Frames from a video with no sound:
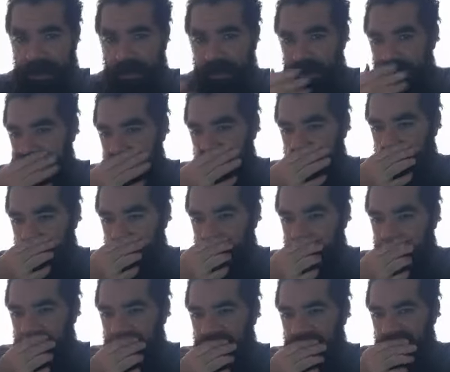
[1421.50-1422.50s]
I was I was gonna
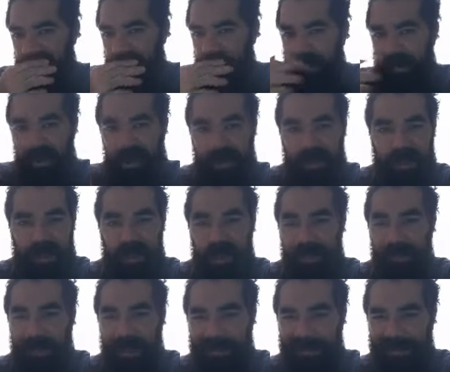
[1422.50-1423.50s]
just start swimming all the
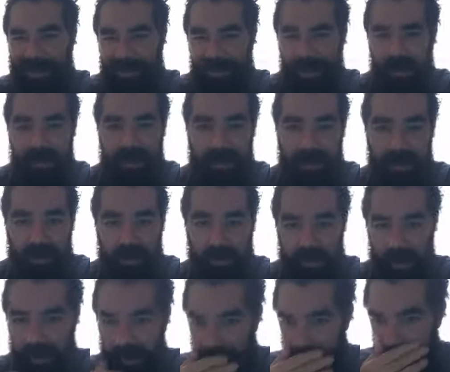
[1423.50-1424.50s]
time, but I'm giving it a whole
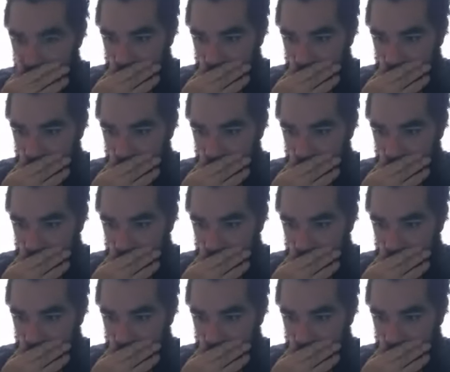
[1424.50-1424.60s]
break.